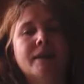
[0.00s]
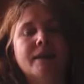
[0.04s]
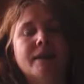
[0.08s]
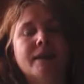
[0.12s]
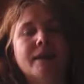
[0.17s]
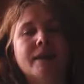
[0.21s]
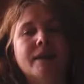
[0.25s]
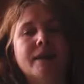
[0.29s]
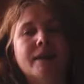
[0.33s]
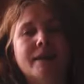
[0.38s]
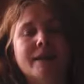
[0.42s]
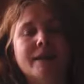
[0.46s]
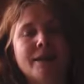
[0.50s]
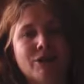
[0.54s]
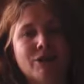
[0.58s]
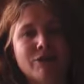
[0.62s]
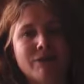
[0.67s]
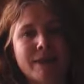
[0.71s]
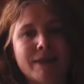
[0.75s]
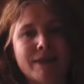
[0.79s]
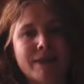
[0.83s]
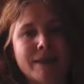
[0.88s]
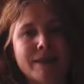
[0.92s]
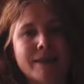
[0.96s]
key
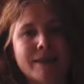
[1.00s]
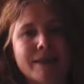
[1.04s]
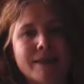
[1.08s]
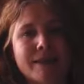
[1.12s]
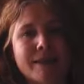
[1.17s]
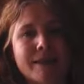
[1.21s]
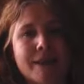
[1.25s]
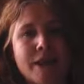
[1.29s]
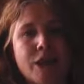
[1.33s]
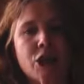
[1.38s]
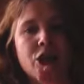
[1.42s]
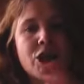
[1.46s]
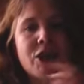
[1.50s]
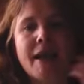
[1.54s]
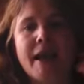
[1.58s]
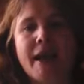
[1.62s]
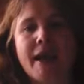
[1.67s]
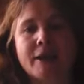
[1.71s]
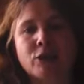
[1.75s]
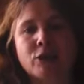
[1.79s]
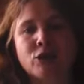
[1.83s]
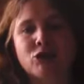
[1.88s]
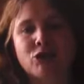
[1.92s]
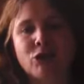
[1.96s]
ingredients that are
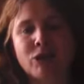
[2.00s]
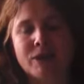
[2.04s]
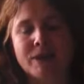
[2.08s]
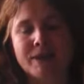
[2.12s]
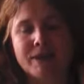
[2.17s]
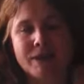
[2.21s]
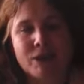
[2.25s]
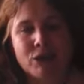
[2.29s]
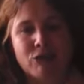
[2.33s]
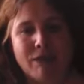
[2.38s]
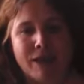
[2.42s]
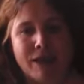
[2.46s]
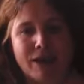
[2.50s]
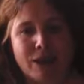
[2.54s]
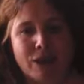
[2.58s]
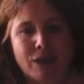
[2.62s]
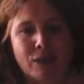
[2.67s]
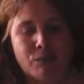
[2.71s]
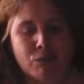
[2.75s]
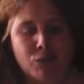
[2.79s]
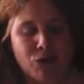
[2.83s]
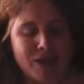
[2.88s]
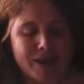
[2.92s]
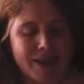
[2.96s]
shared across this range
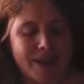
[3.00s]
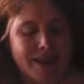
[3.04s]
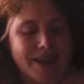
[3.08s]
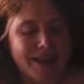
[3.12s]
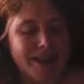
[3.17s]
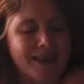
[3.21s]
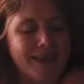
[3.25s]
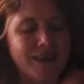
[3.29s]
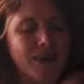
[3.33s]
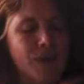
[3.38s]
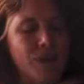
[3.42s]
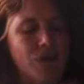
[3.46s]
of products.